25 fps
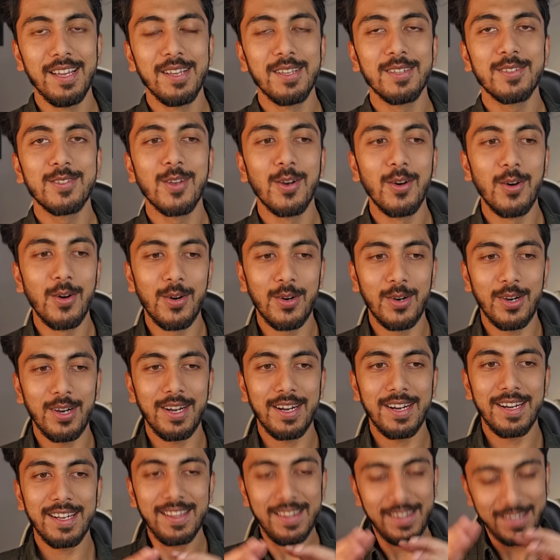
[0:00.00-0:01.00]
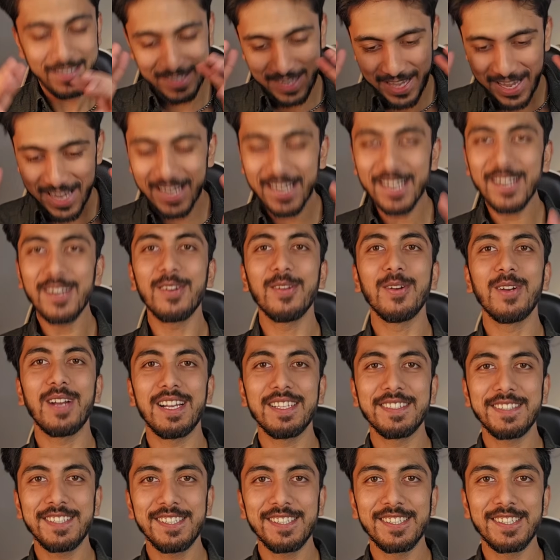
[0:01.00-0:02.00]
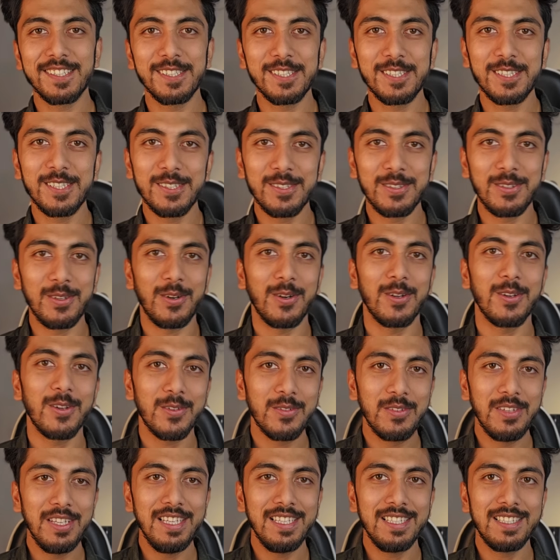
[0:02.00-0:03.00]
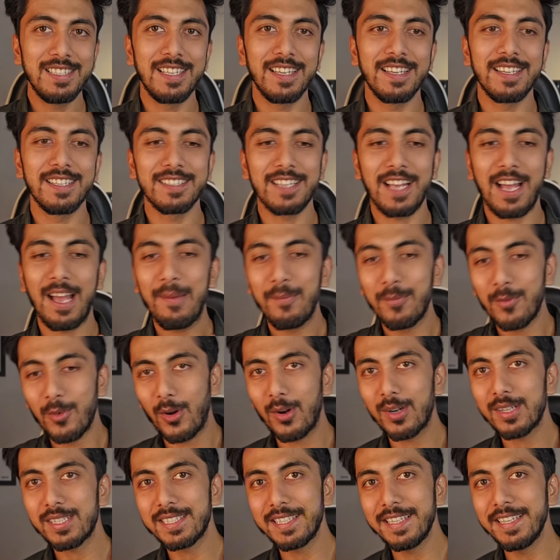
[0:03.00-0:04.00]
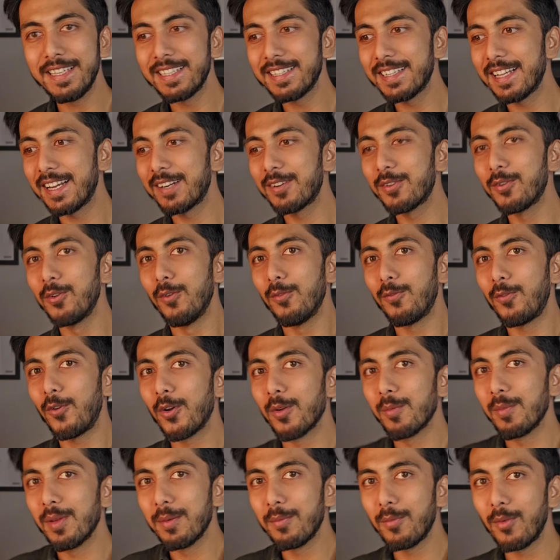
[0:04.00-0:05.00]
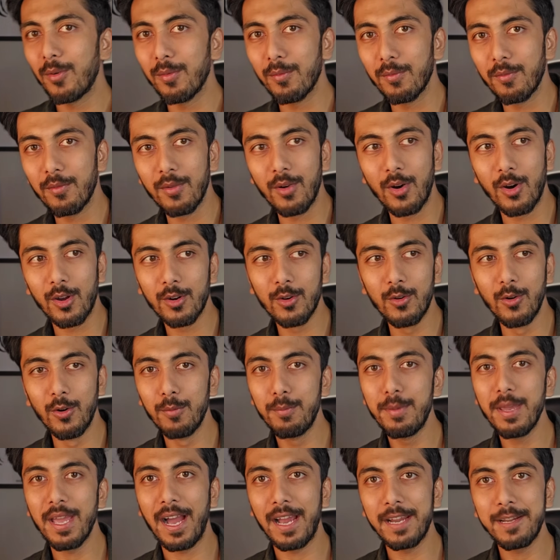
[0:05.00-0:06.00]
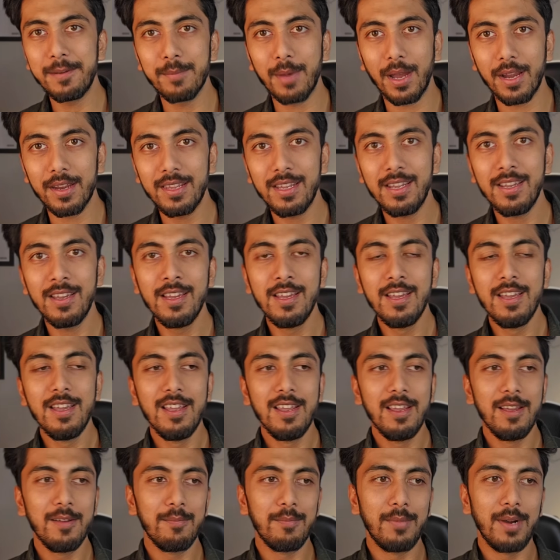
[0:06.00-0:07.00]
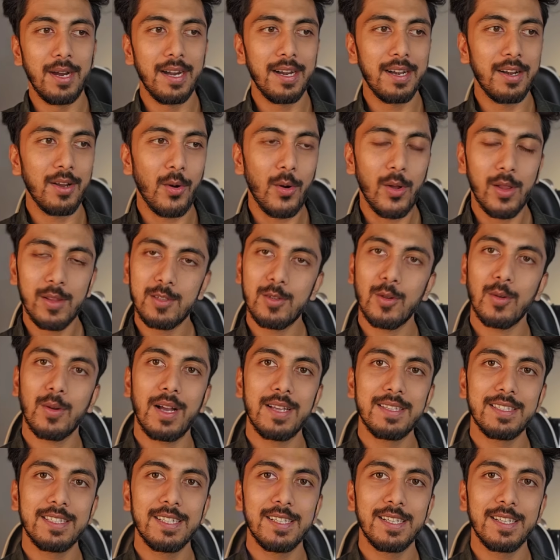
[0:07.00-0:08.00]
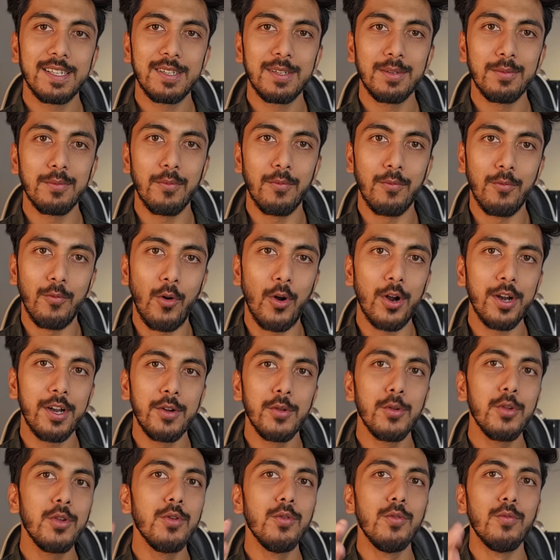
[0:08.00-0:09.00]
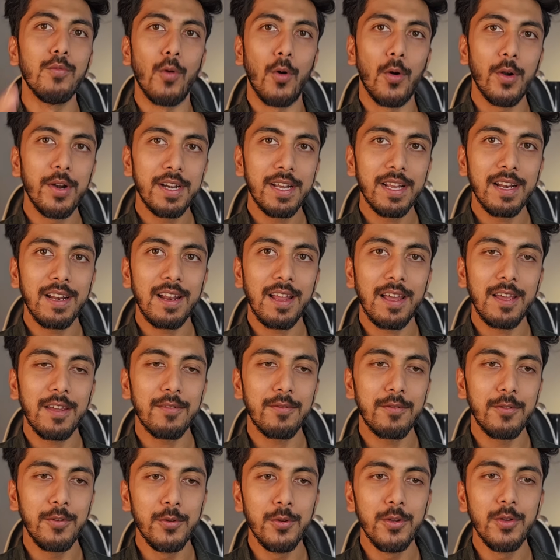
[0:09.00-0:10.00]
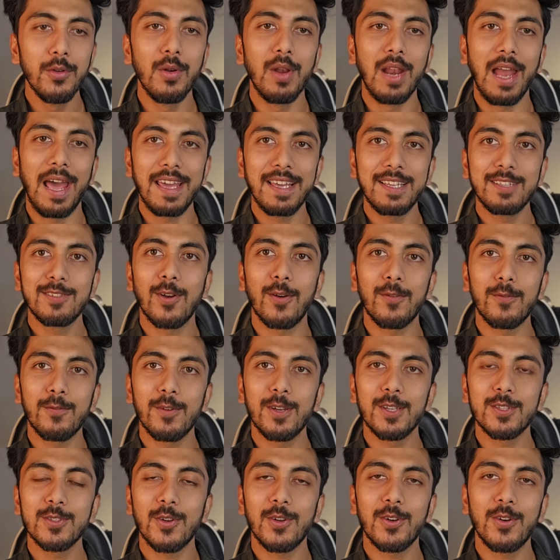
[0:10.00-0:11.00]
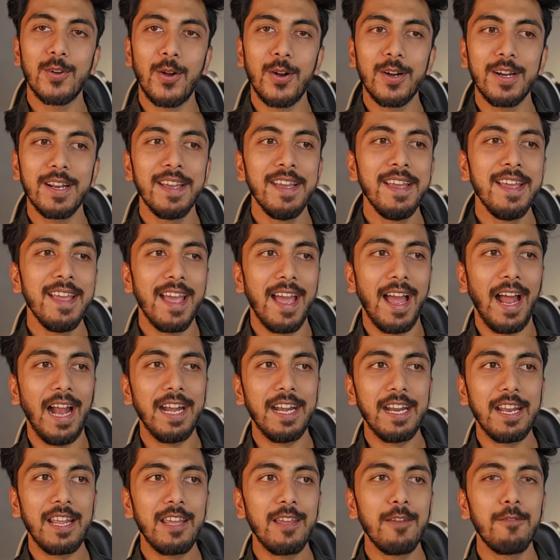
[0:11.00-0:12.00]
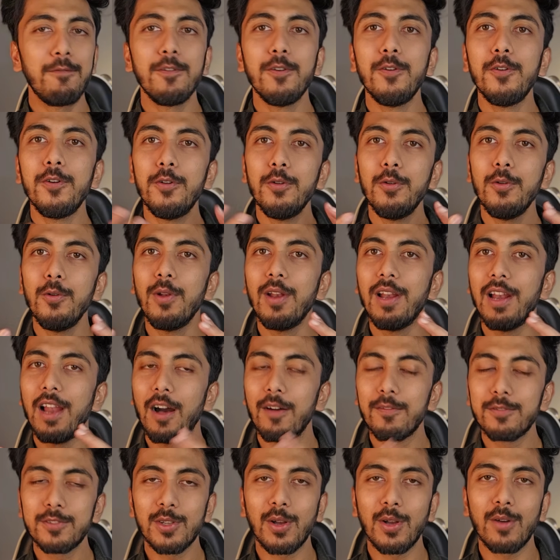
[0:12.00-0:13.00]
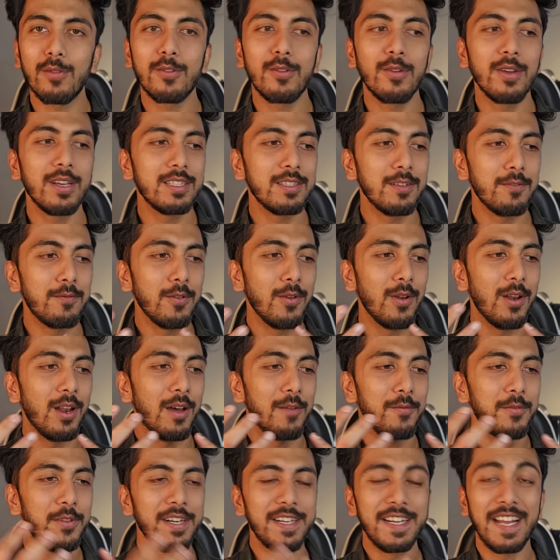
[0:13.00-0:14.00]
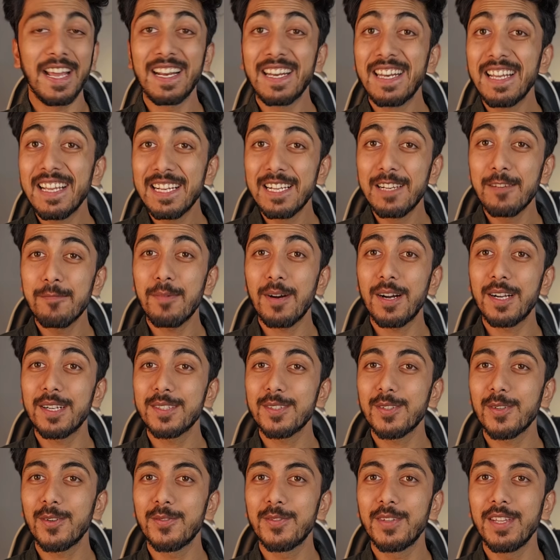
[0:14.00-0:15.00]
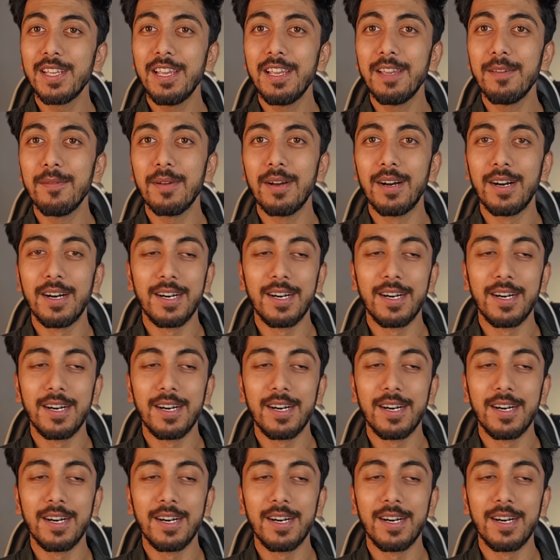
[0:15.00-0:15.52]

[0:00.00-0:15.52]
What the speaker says: So take into consideration all of these things. I'm not saying that go for BIM or go behind money, but also consider what do you want in life? Do you like softwares or not? And if you do love softwares, if you love the technical parts of the